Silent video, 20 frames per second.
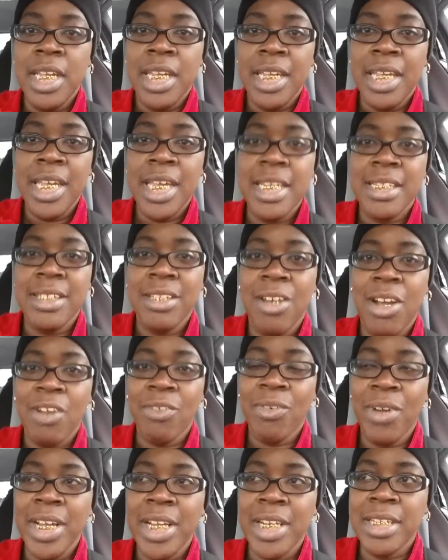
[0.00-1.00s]
It had
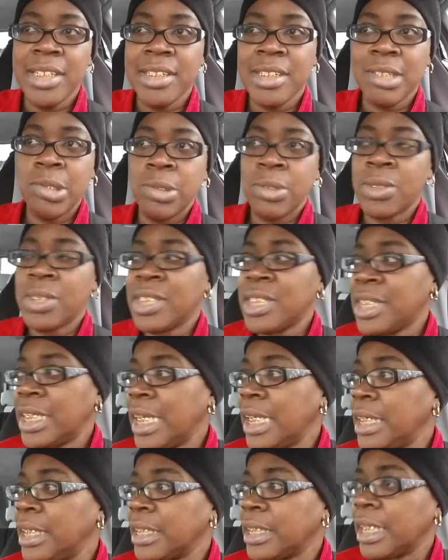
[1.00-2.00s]
started raining, so the
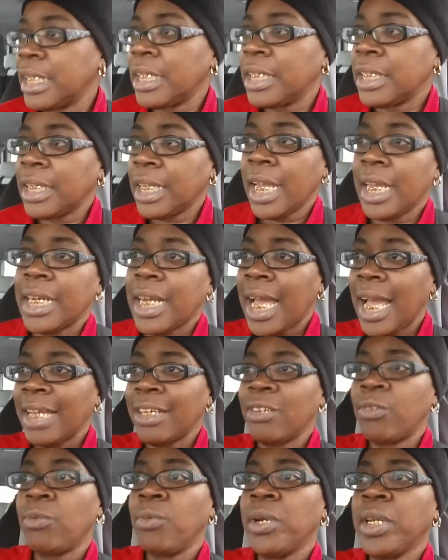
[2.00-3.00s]
salad thing kind of
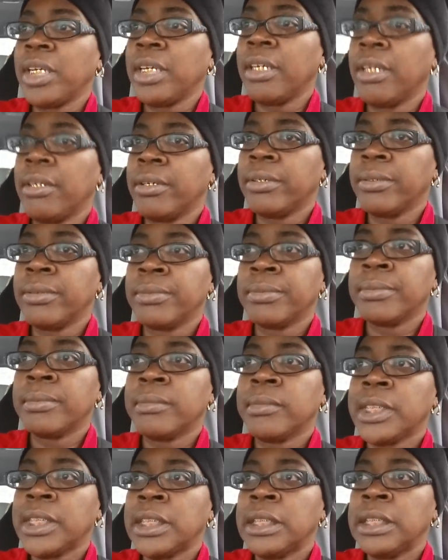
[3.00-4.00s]
out the window.
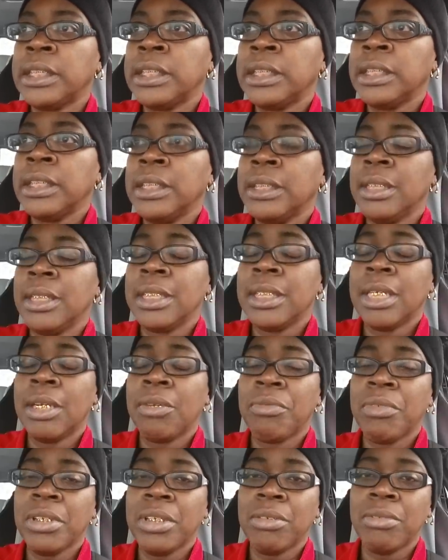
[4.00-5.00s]
And I
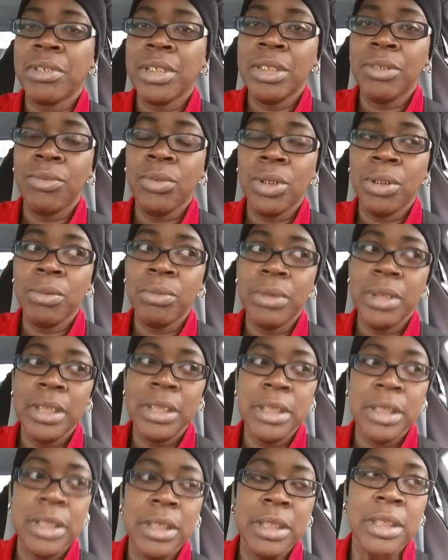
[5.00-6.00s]
really, really want
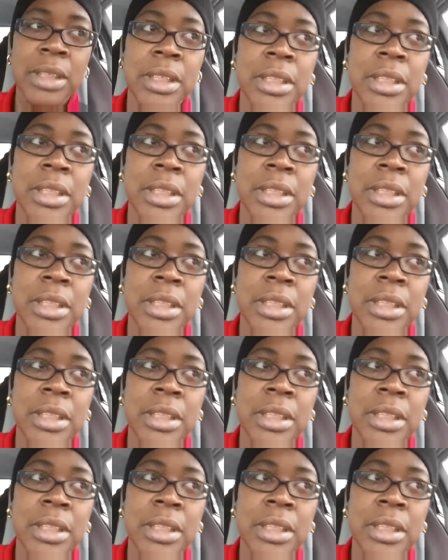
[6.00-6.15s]
one.